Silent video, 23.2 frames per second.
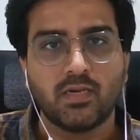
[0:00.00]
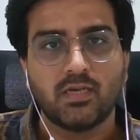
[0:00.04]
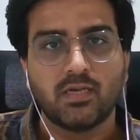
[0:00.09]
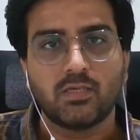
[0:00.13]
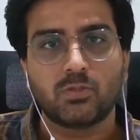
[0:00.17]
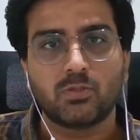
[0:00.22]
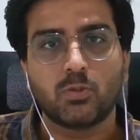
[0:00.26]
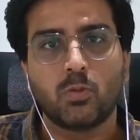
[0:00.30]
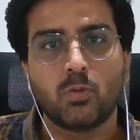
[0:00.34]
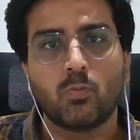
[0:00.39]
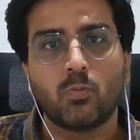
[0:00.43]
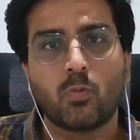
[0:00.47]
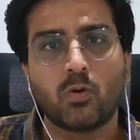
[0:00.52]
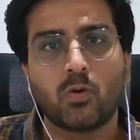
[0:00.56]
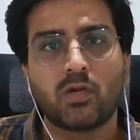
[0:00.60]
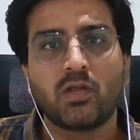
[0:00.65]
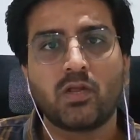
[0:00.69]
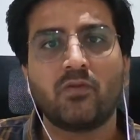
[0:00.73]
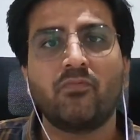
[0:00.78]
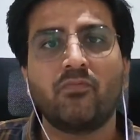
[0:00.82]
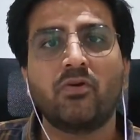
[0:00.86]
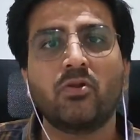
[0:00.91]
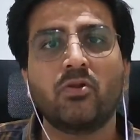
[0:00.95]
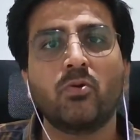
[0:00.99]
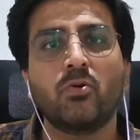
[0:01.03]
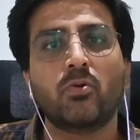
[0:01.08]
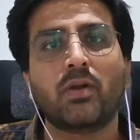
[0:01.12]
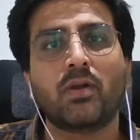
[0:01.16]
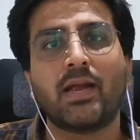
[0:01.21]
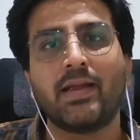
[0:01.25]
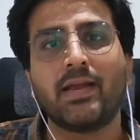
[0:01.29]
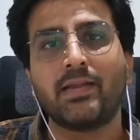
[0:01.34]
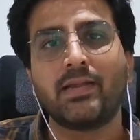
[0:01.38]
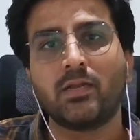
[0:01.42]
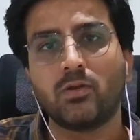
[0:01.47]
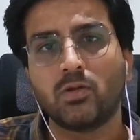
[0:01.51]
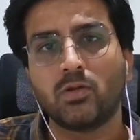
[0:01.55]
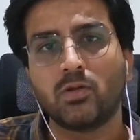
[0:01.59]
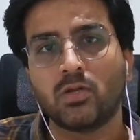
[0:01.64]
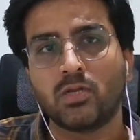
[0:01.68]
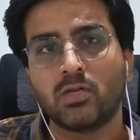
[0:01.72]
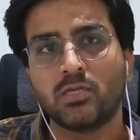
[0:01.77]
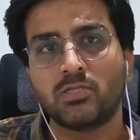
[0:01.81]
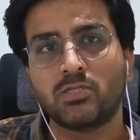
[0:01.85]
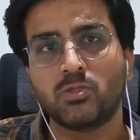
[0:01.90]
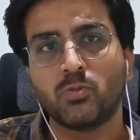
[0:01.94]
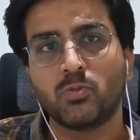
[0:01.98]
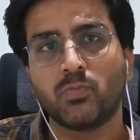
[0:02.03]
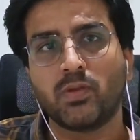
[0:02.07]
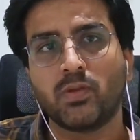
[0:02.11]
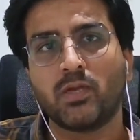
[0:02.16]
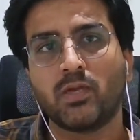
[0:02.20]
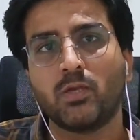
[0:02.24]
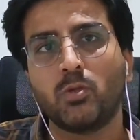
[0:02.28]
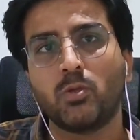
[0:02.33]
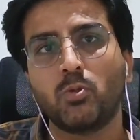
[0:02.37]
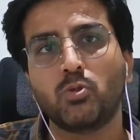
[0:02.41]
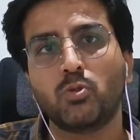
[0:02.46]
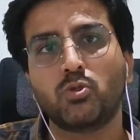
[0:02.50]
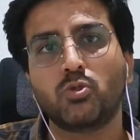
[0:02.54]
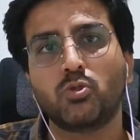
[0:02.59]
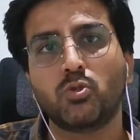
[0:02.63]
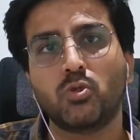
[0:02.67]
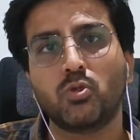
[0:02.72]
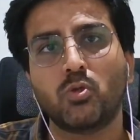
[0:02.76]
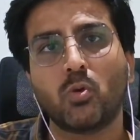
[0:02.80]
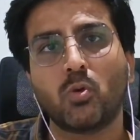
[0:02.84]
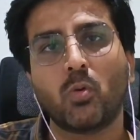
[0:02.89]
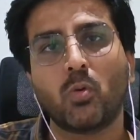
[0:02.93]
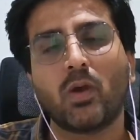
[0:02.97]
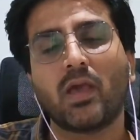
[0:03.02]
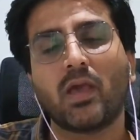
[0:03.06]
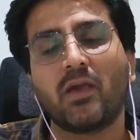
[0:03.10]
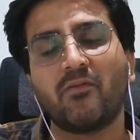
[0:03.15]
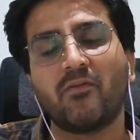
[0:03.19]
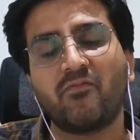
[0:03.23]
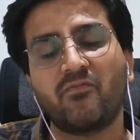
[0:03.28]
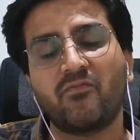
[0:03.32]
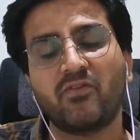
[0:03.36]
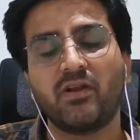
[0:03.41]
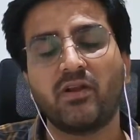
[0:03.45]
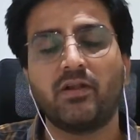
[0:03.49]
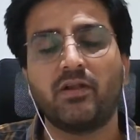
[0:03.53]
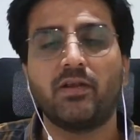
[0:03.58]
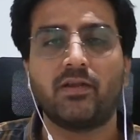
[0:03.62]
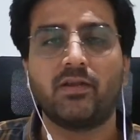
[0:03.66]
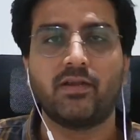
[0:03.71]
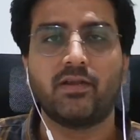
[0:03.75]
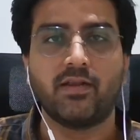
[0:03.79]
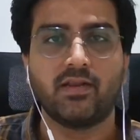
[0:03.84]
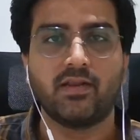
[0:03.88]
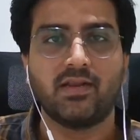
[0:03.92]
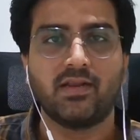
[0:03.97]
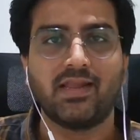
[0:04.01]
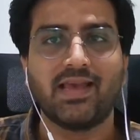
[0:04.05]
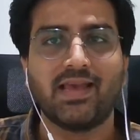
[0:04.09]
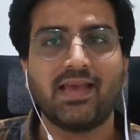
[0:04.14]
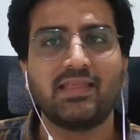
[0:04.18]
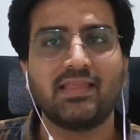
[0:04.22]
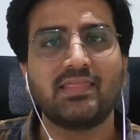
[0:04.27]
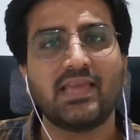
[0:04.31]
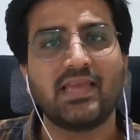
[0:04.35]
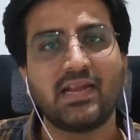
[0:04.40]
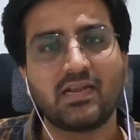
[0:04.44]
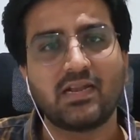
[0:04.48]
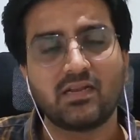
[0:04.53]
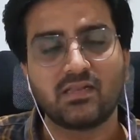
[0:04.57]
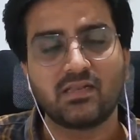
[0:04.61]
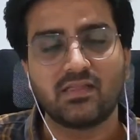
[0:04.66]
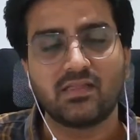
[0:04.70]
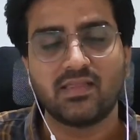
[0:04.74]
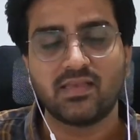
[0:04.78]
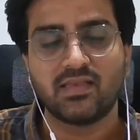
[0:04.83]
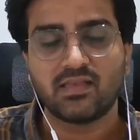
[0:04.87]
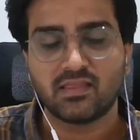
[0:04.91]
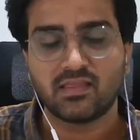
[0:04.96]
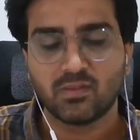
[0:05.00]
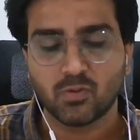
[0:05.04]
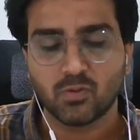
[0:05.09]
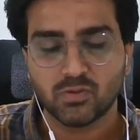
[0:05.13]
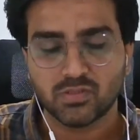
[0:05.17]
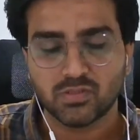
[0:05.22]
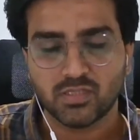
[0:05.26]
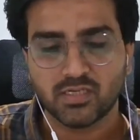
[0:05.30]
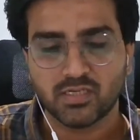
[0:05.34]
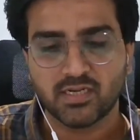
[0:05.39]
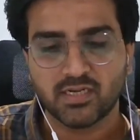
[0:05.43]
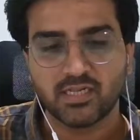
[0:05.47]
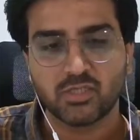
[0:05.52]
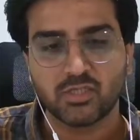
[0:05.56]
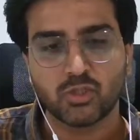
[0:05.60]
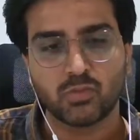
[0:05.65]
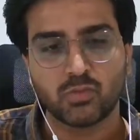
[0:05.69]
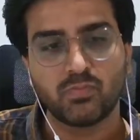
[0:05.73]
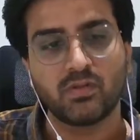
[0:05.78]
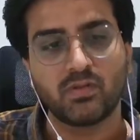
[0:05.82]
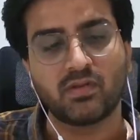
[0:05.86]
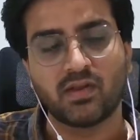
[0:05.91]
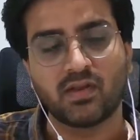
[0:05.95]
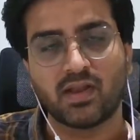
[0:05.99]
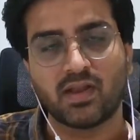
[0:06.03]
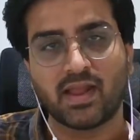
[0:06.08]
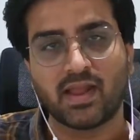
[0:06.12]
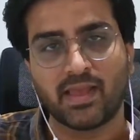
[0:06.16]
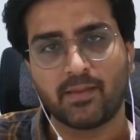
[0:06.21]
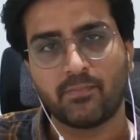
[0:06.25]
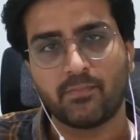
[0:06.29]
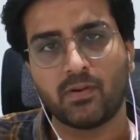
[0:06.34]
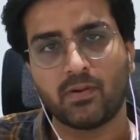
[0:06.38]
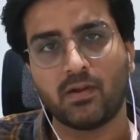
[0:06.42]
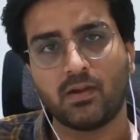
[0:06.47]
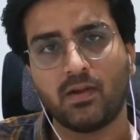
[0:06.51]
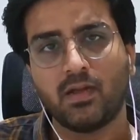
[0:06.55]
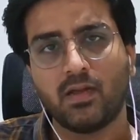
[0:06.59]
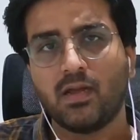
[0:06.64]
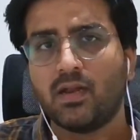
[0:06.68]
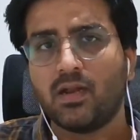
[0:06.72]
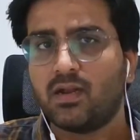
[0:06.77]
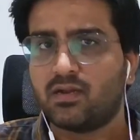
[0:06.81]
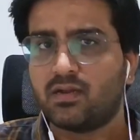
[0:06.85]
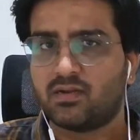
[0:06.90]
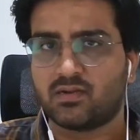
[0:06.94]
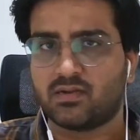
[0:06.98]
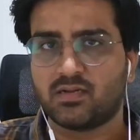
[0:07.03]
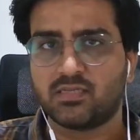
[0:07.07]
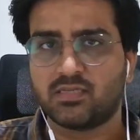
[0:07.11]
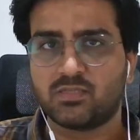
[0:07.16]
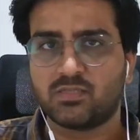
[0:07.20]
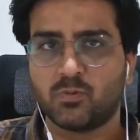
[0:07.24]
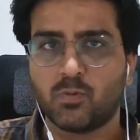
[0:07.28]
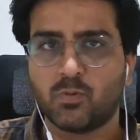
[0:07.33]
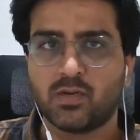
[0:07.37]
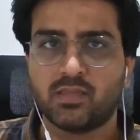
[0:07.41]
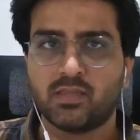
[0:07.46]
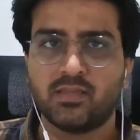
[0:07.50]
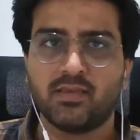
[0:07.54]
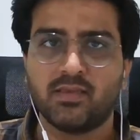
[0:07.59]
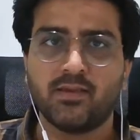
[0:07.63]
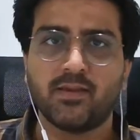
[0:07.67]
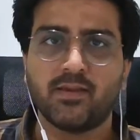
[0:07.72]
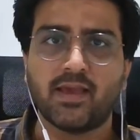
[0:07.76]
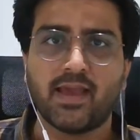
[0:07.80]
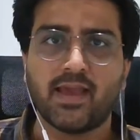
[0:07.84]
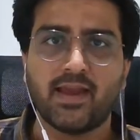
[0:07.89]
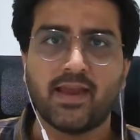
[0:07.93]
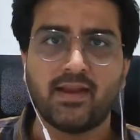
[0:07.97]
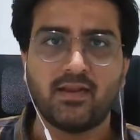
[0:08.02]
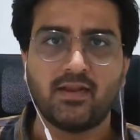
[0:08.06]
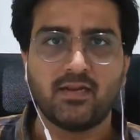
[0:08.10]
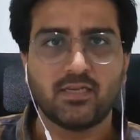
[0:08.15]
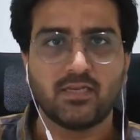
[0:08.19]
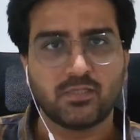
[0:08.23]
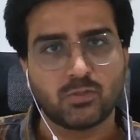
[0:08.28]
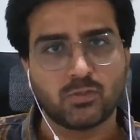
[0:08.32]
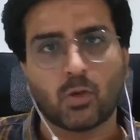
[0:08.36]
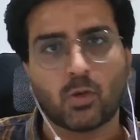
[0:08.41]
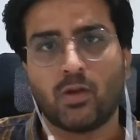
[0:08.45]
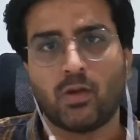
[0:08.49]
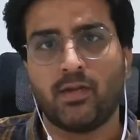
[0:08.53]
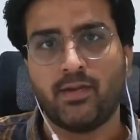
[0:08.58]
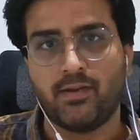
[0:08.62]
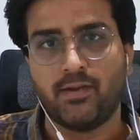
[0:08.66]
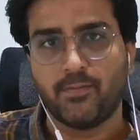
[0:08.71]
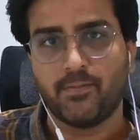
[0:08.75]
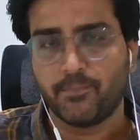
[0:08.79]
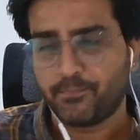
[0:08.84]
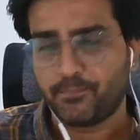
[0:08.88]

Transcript: So whatever you write in your resume, you should know every detail, and those details should be reliable, trustworthy, and solid.